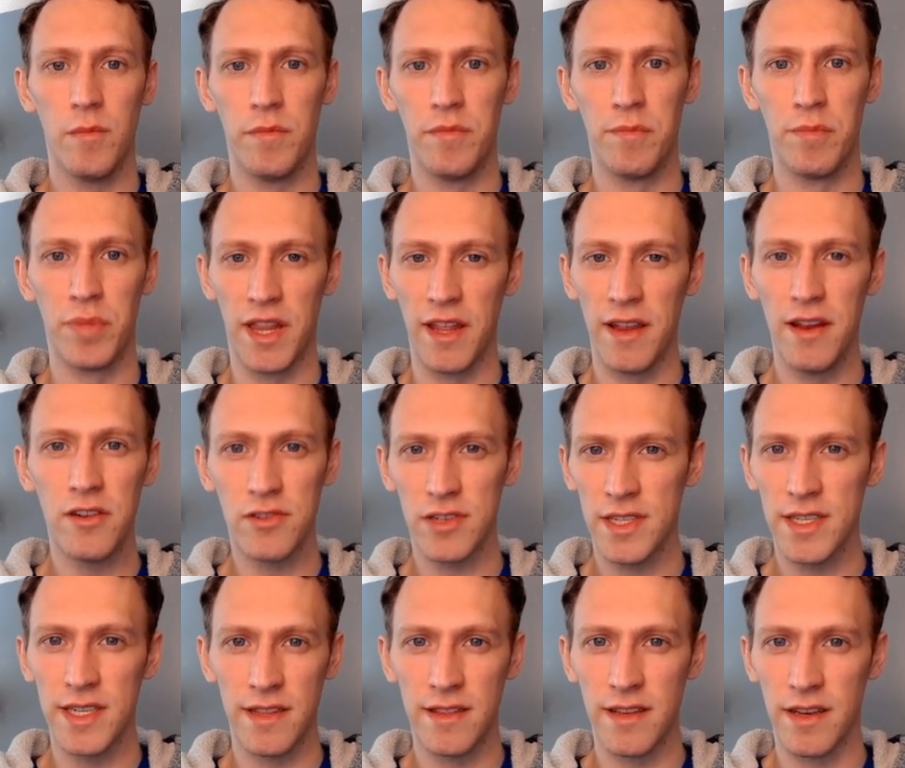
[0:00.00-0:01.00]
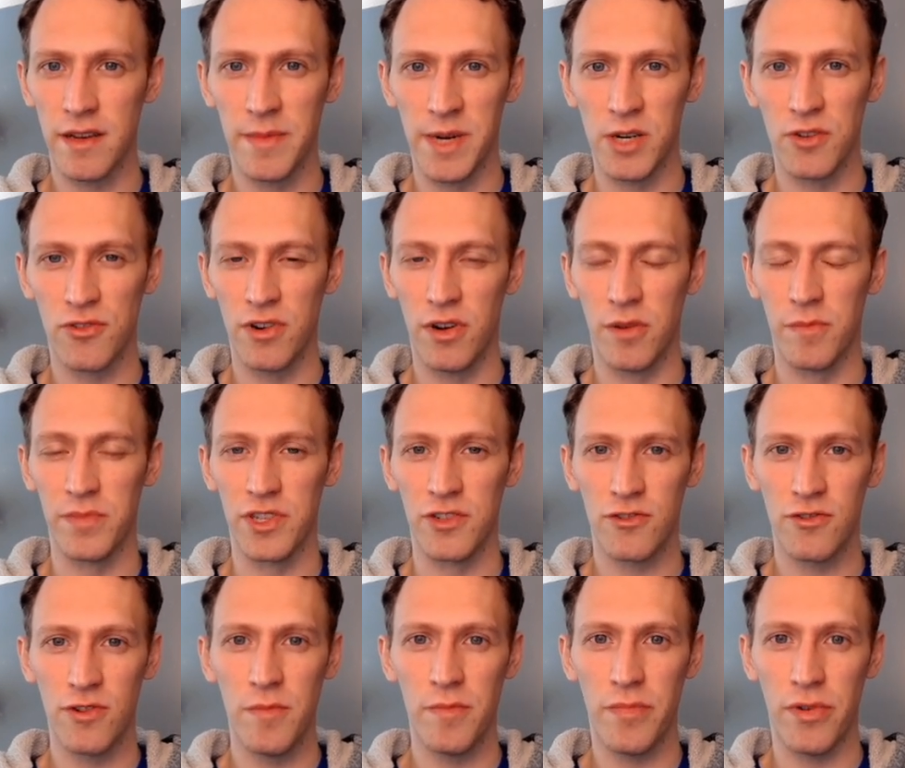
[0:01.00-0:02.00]
But the interesting thing about Trump is
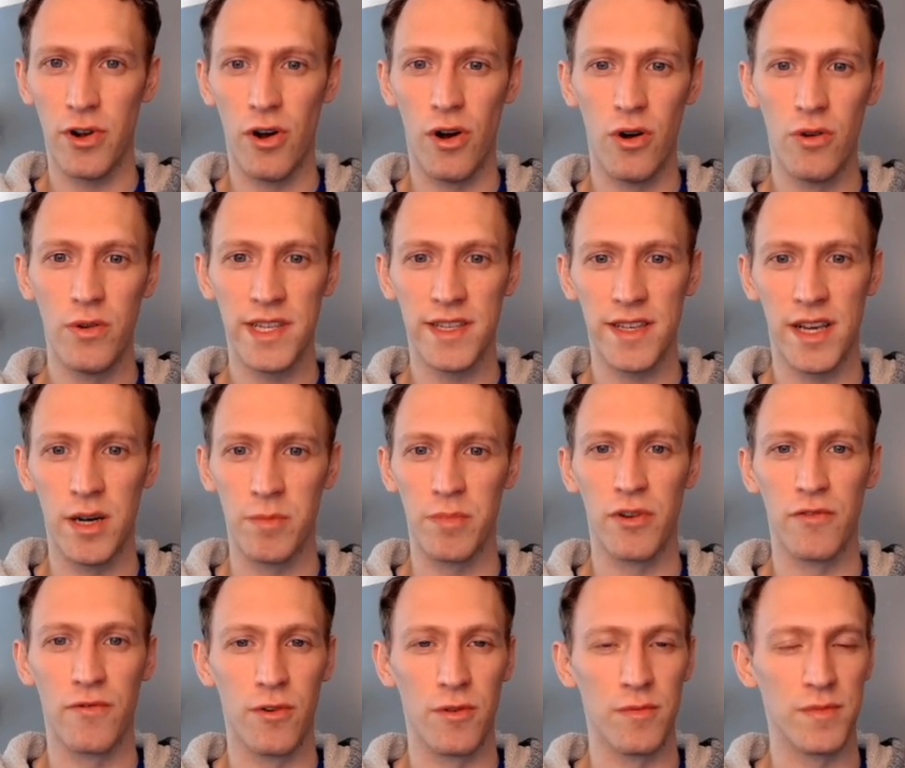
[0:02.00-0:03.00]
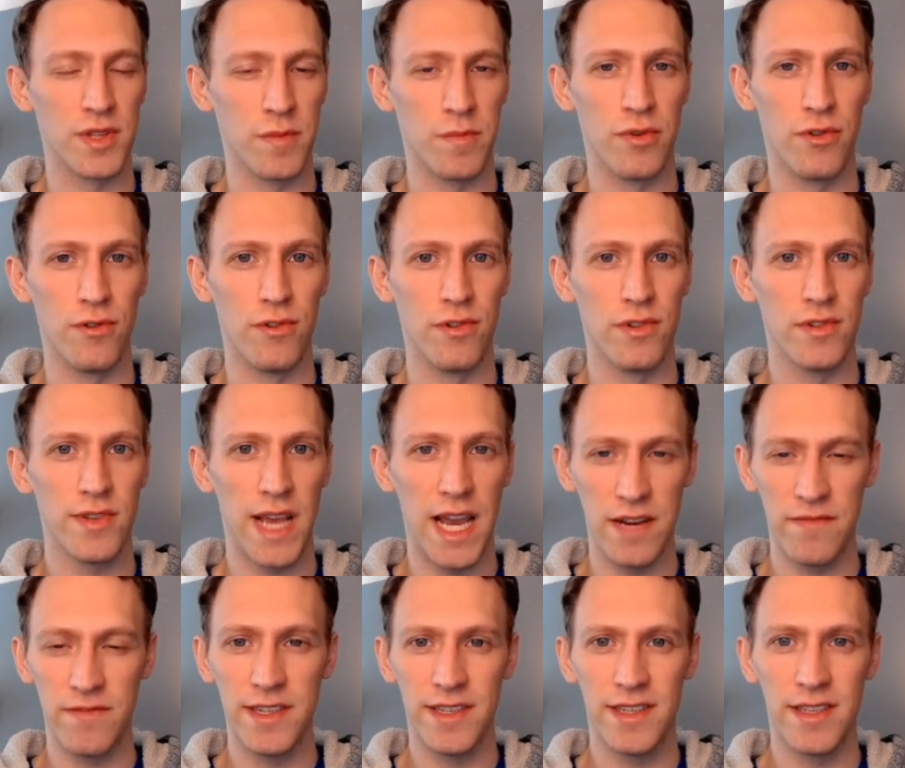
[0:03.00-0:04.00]
Trump always outperforms the polls
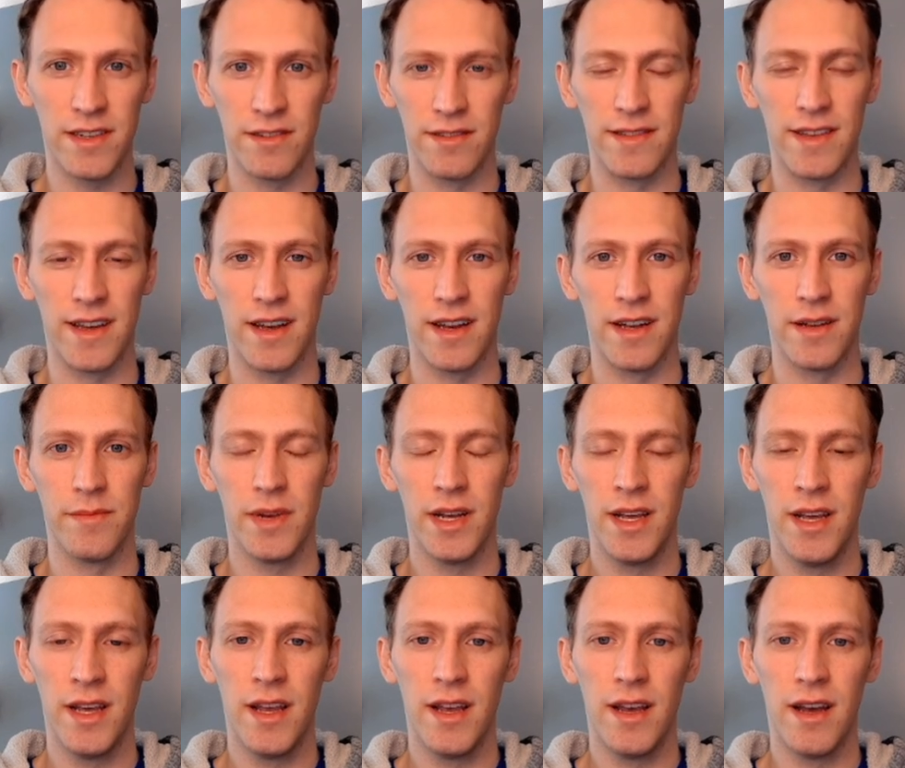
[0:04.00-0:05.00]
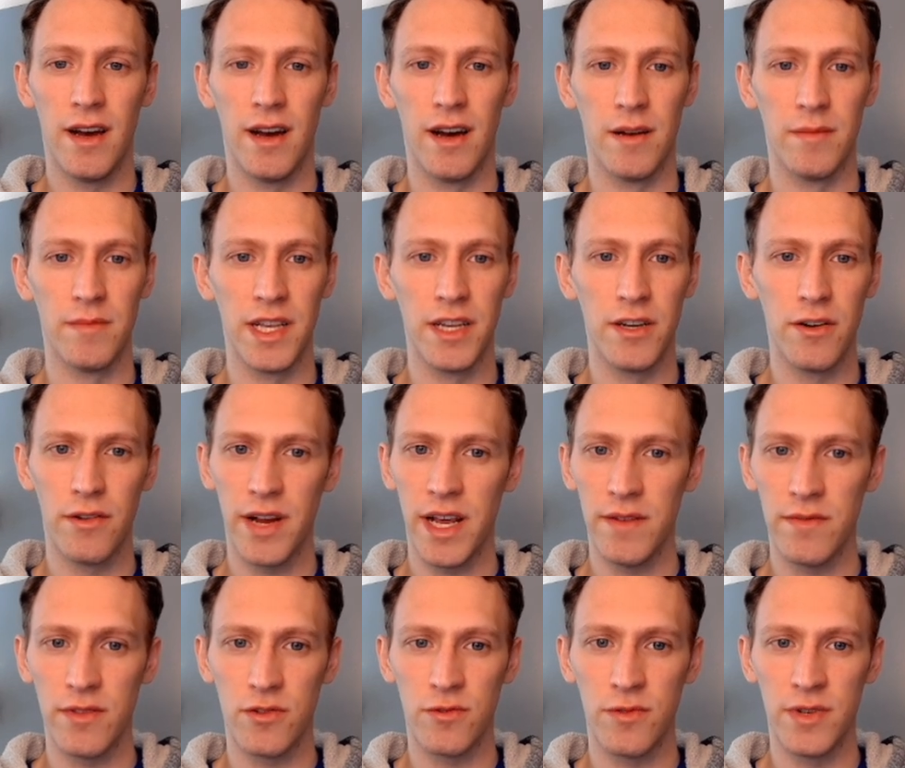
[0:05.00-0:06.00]
every single time. They don't
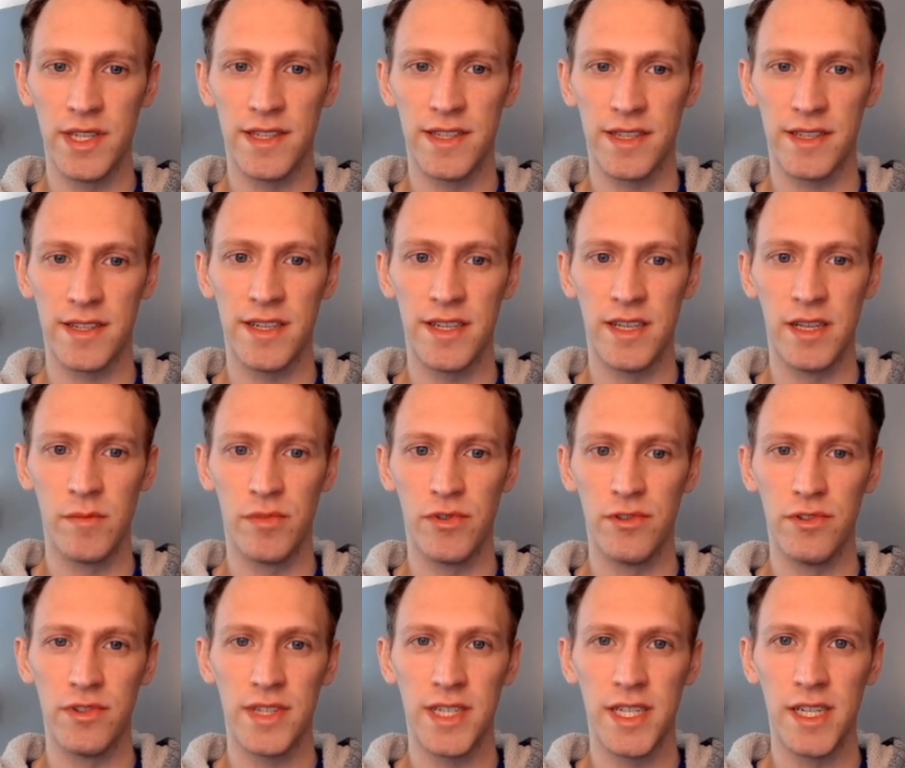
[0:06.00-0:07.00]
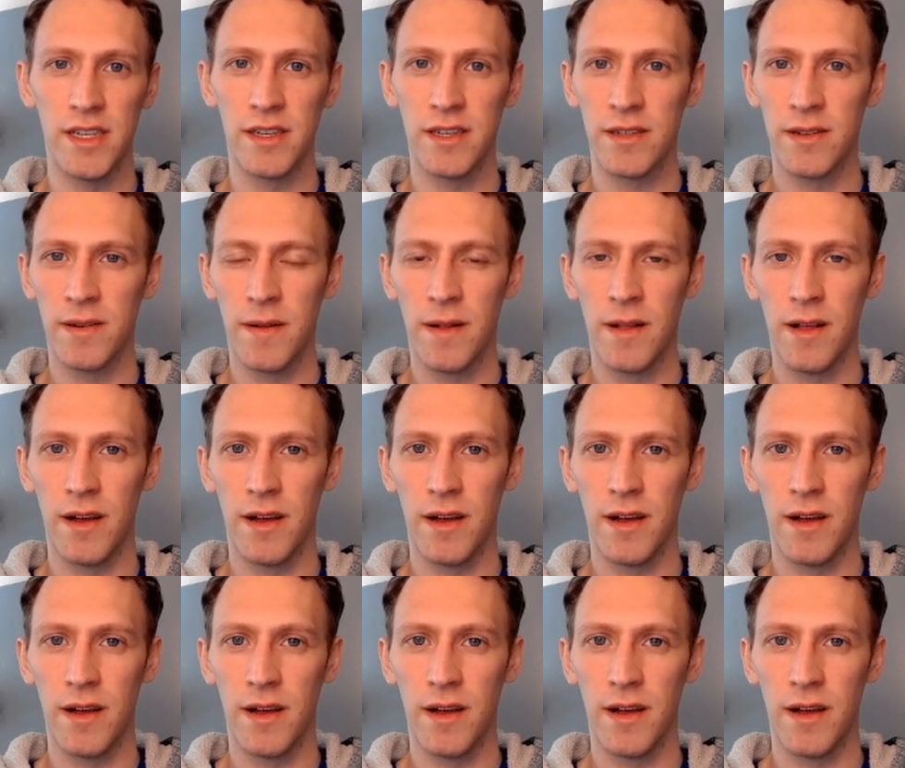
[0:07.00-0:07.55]
have the 2016 polls here.